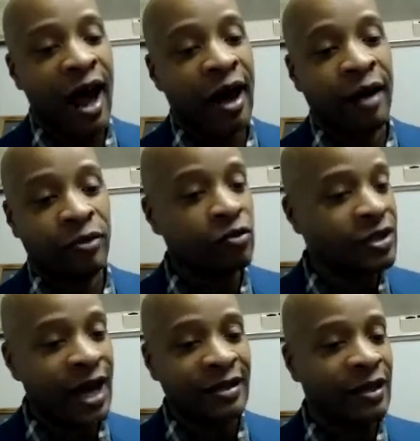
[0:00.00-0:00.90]
that Too
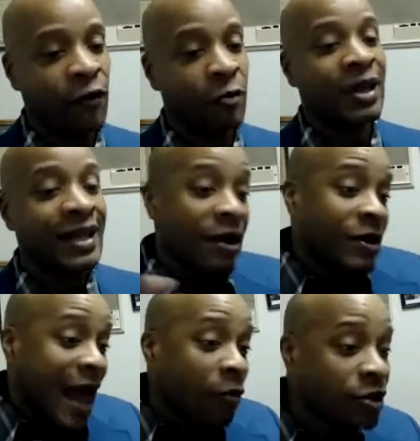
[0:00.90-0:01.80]
Sexy for Me,
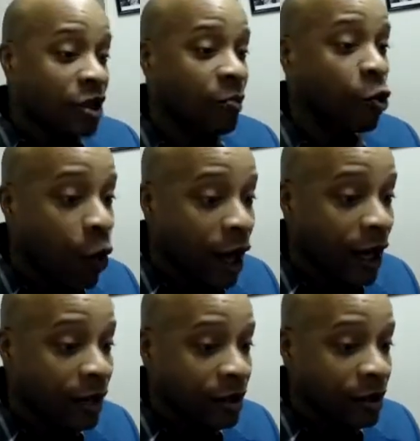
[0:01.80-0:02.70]
and that was
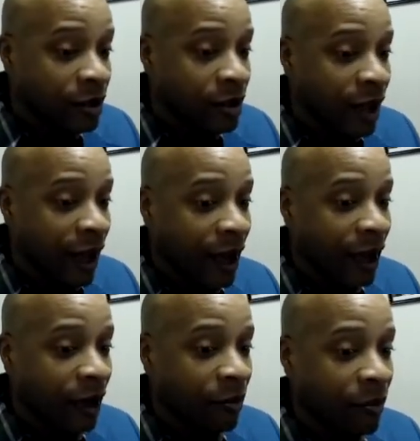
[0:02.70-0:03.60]
#1.
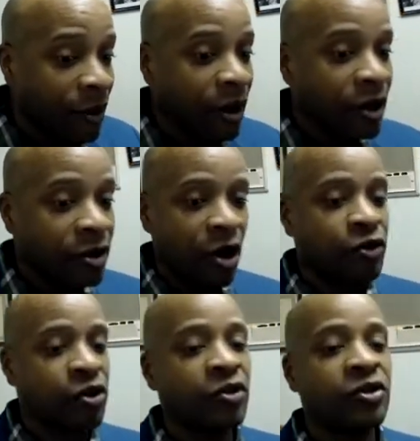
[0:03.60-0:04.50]
And you know,
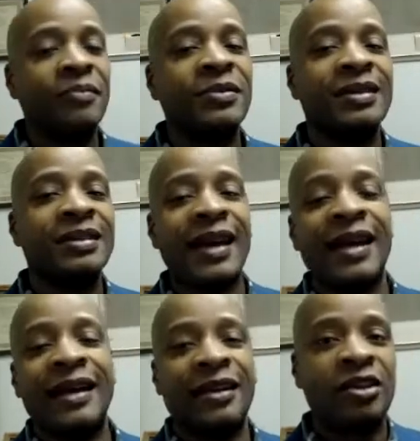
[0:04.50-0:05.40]
so I'm just
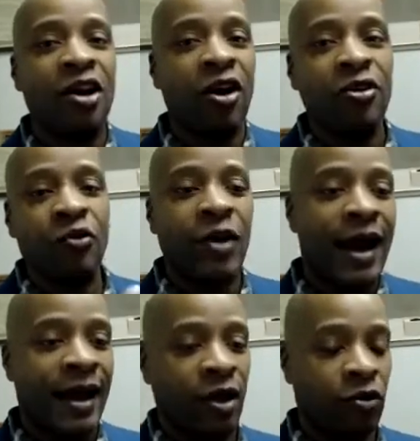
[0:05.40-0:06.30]
saying the
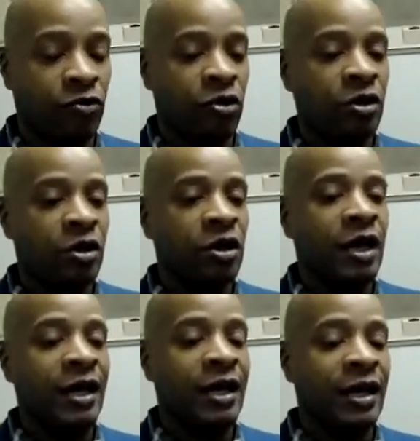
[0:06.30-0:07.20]
turnaround
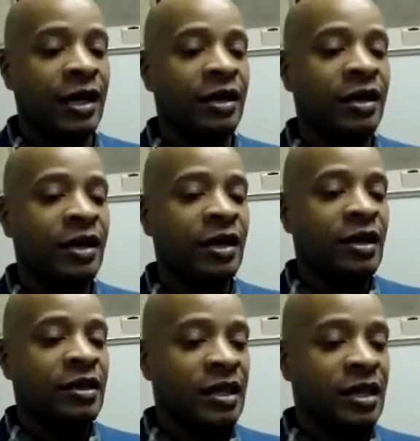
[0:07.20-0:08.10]
in
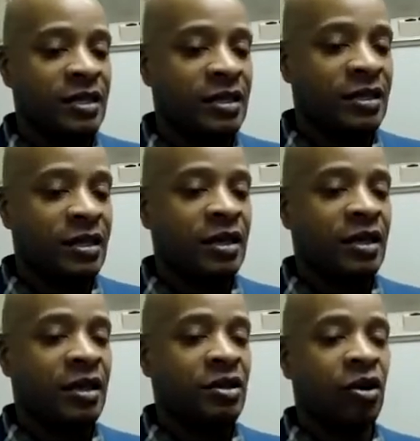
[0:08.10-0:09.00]
this,
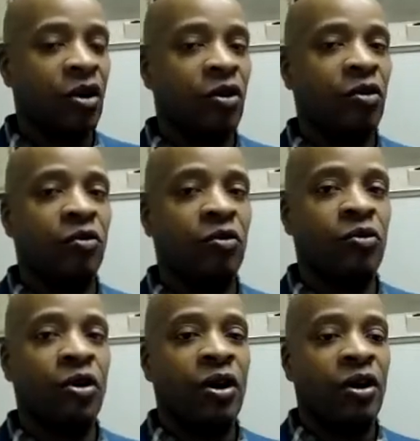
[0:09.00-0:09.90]
you know,